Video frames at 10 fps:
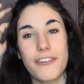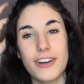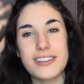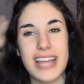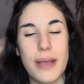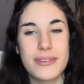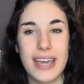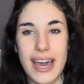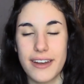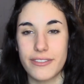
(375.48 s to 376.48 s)
first, I was
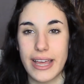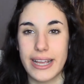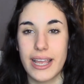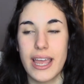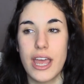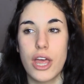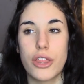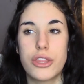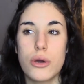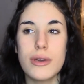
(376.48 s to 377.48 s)
kind of like,
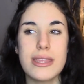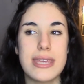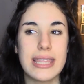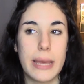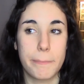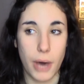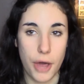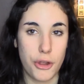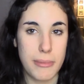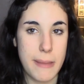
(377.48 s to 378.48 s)
the only thing that
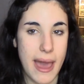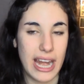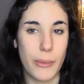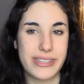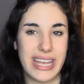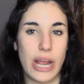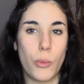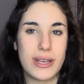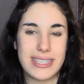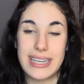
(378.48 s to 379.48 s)
bothered me about it was that I
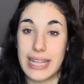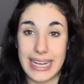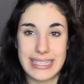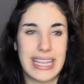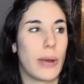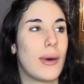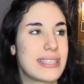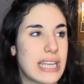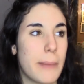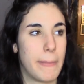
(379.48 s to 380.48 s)
wasn't, like I said, I
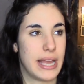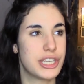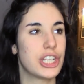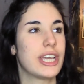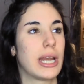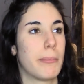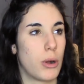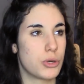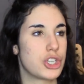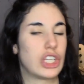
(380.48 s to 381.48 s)
wasn't mentally and
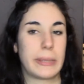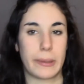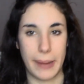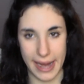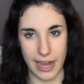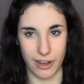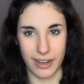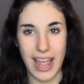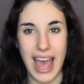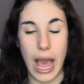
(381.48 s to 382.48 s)
emotionally
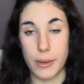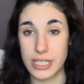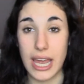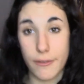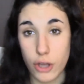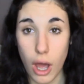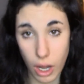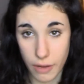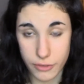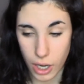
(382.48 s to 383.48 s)
prepared. I was kind of caught
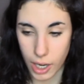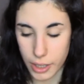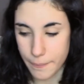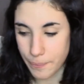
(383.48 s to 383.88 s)
off guard.